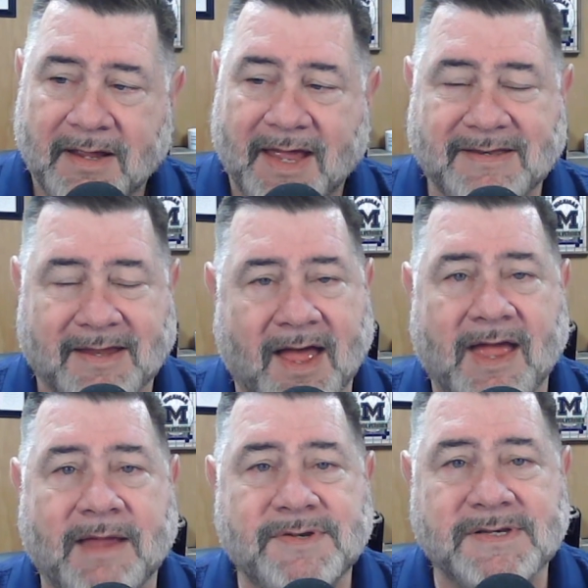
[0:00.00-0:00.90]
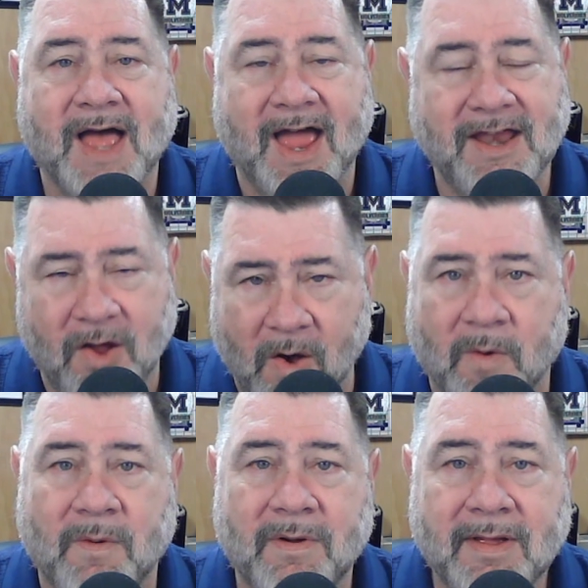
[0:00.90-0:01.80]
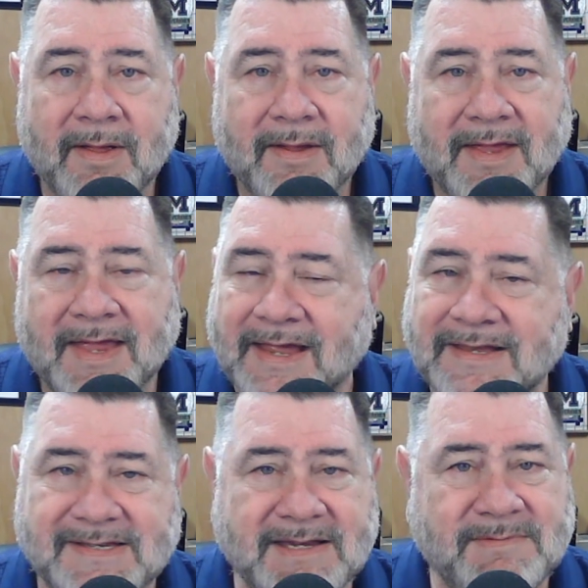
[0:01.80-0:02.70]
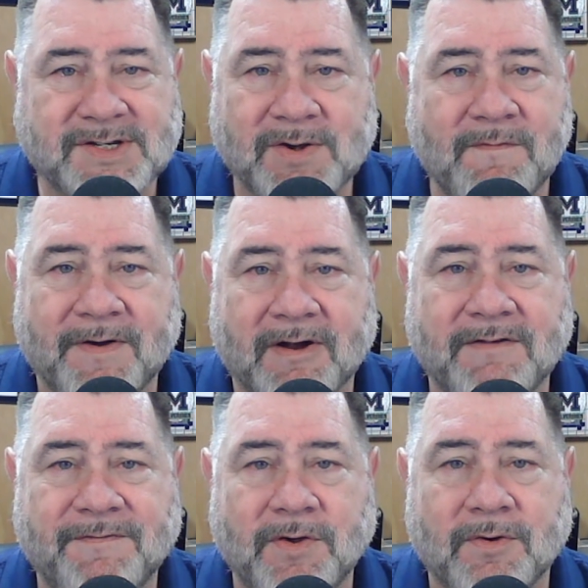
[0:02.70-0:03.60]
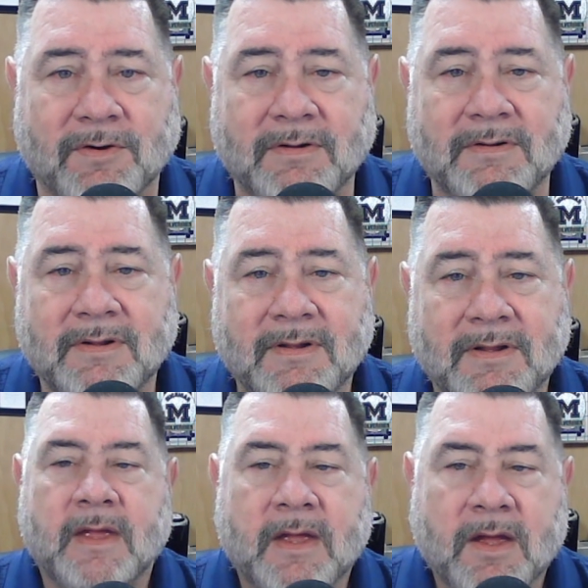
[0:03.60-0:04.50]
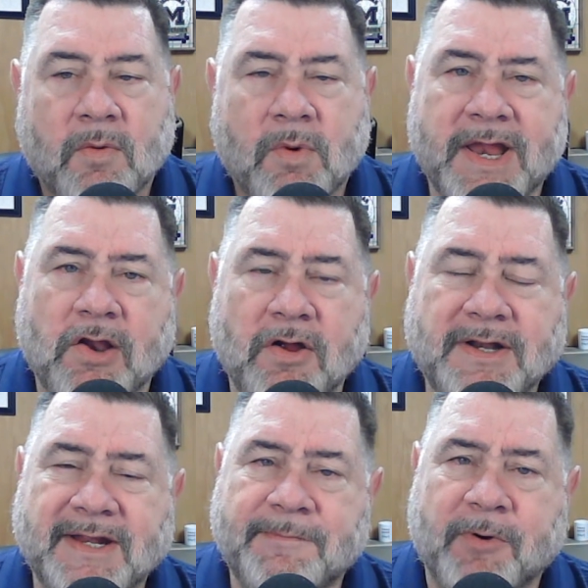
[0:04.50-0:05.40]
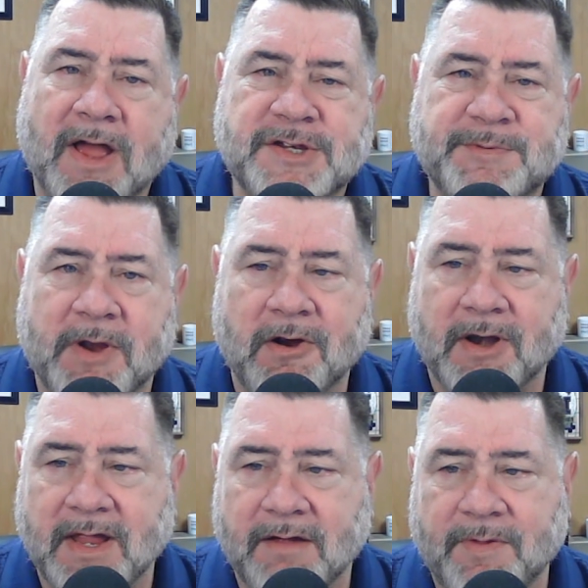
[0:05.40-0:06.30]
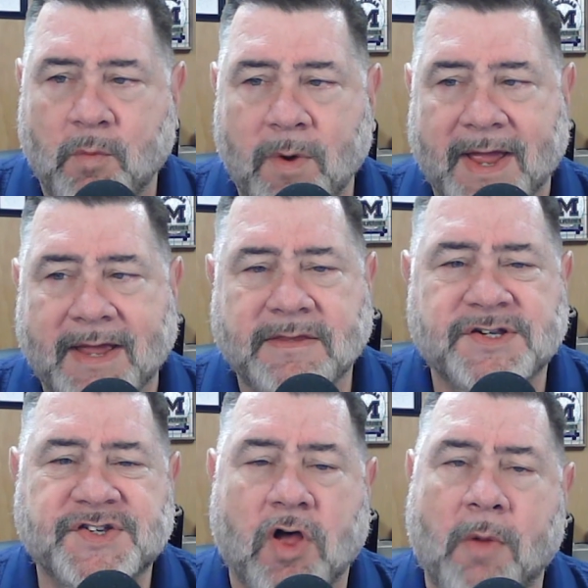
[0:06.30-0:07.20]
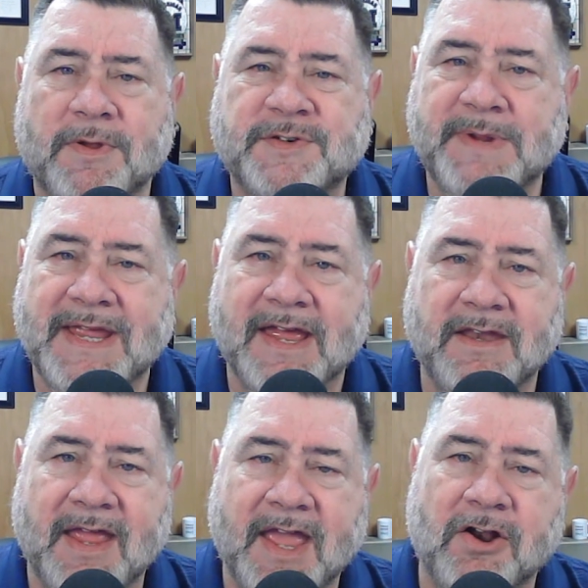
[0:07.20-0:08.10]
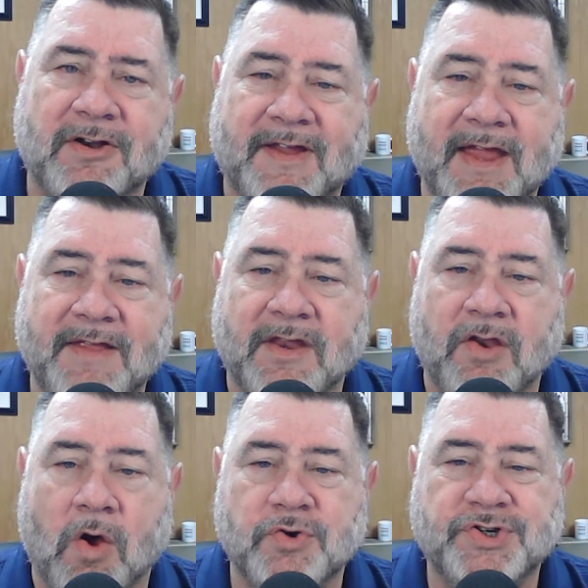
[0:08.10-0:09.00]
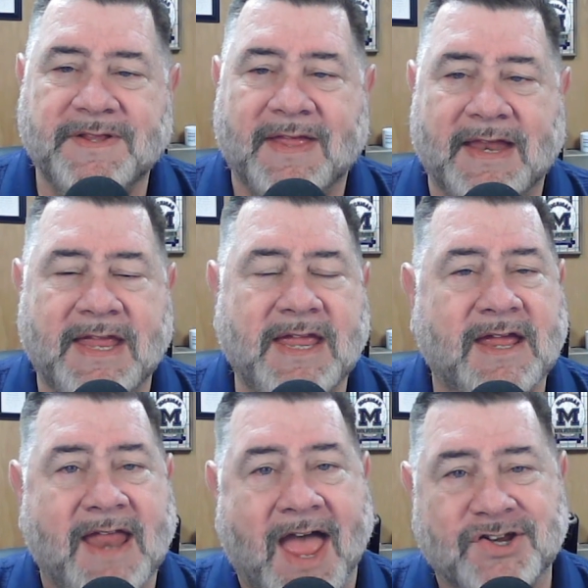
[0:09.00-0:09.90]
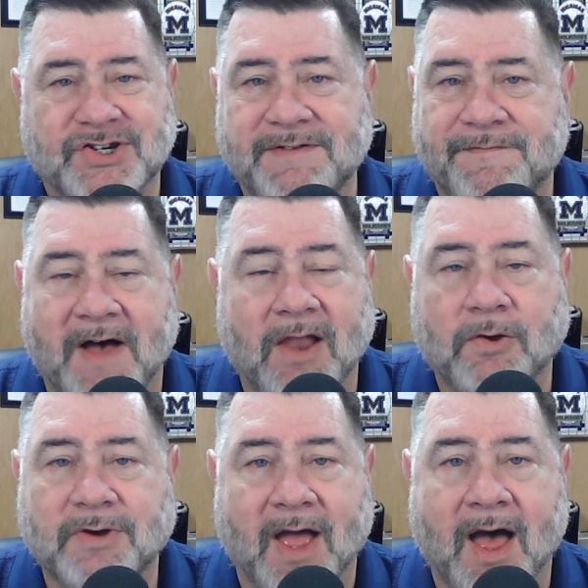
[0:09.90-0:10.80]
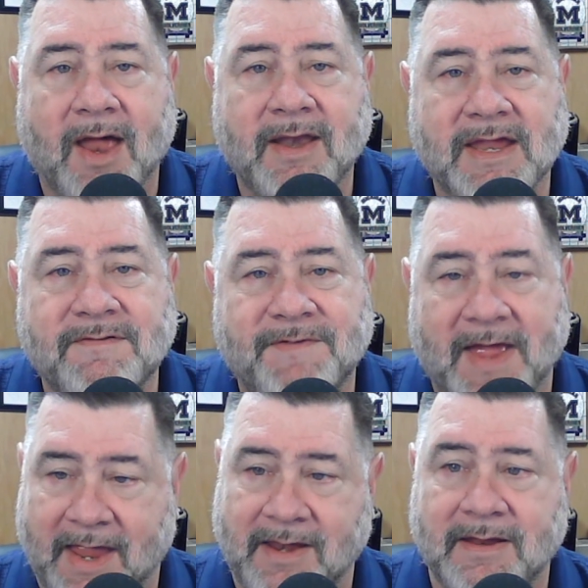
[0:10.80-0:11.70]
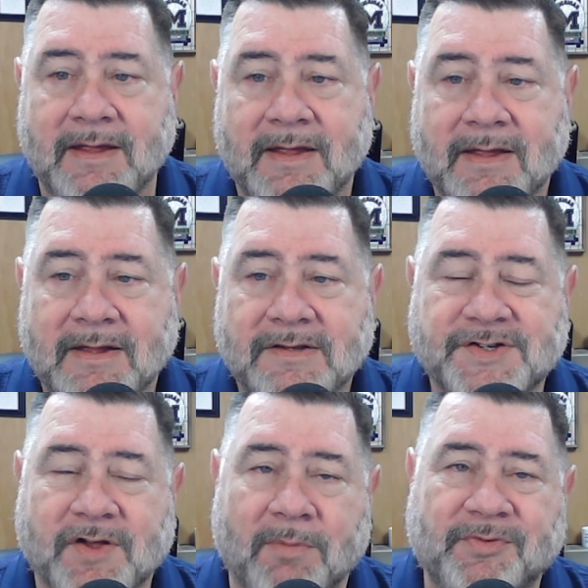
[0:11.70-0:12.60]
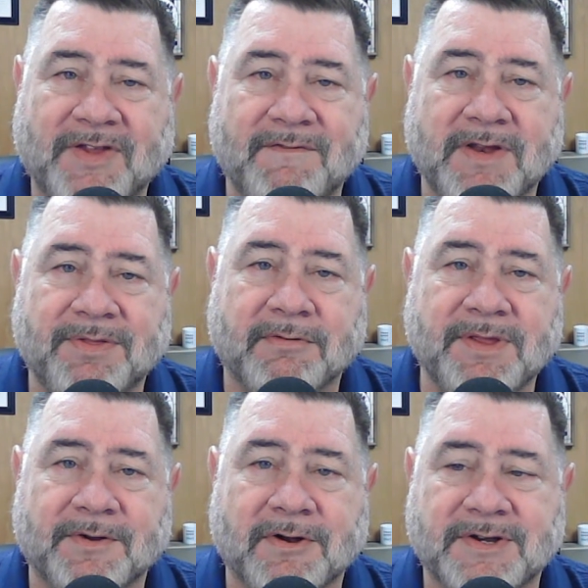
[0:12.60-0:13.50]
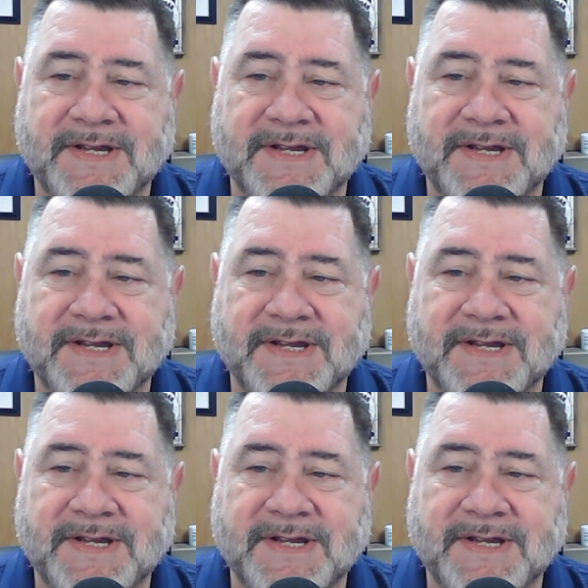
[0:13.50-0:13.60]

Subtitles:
At times, I know, it can seem so very futile. When he looked at the prosperity of the wicked, the psalmist began to entertain the notion that he had actually followed God in vain. Psalm 73:13.